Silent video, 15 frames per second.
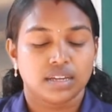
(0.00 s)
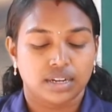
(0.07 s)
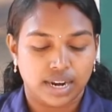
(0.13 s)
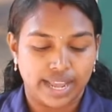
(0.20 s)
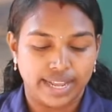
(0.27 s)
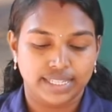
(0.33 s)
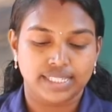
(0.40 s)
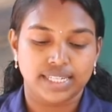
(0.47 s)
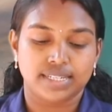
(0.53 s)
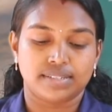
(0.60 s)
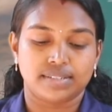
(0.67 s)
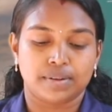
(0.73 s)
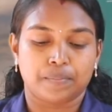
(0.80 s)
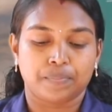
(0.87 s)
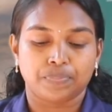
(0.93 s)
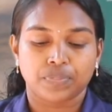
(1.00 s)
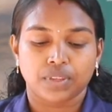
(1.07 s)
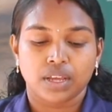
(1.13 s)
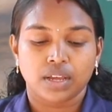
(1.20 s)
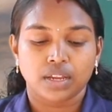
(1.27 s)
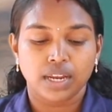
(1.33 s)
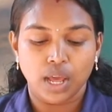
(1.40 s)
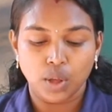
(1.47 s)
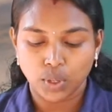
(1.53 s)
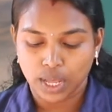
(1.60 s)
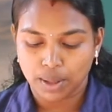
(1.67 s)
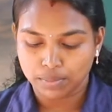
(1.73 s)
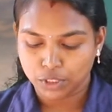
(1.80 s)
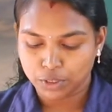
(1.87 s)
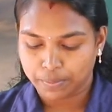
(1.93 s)
write it. Now,
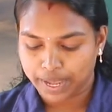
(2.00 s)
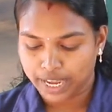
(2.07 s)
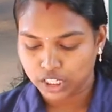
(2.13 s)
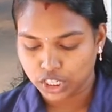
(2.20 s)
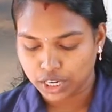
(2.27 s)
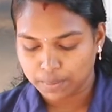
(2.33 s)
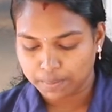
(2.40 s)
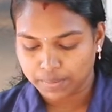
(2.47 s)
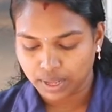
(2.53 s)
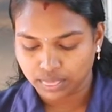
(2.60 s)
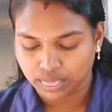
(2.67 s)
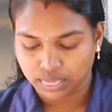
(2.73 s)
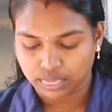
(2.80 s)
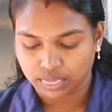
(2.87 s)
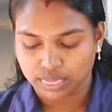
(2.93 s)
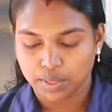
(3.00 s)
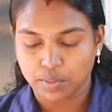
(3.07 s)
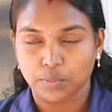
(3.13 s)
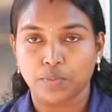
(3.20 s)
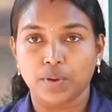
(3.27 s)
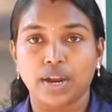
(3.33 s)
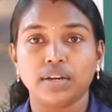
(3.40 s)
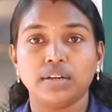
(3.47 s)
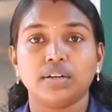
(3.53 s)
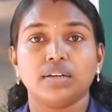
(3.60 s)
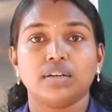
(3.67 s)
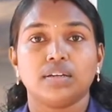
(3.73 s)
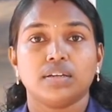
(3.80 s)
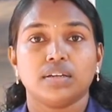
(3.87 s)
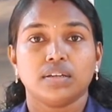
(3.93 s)
come to page number
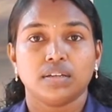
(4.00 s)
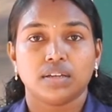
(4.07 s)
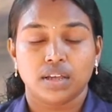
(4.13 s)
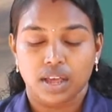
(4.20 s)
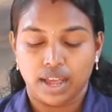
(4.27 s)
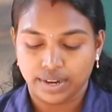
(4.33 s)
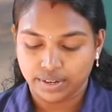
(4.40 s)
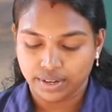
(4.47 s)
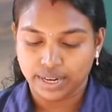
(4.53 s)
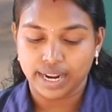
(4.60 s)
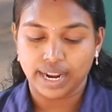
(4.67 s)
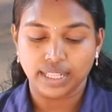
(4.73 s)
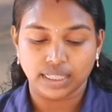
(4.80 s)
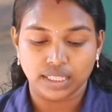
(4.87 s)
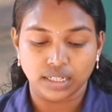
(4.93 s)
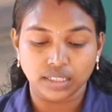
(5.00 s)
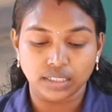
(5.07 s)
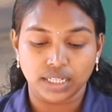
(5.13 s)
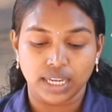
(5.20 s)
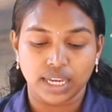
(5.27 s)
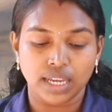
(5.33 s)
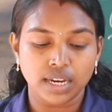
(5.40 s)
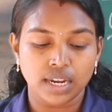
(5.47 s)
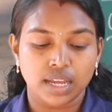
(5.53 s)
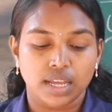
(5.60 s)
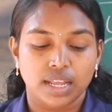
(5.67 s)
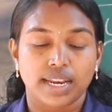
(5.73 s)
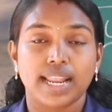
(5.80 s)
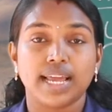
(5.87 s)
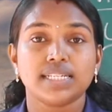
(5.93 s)
113.
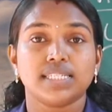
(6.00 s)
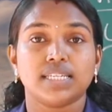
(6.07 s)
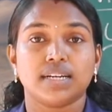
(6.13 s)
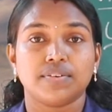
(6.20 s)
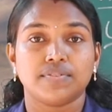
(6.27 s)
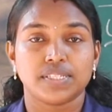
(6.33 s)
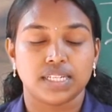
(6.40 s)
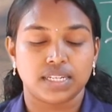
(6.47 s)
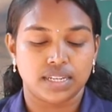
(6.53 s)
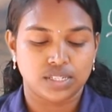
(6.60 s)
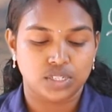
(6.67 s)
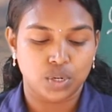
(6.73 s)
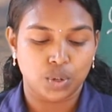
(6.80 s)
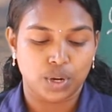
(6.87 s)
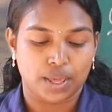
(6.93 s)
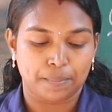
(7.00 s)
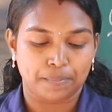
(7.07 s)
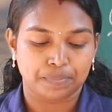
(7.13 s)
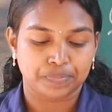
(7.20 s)
Let us revisit the story.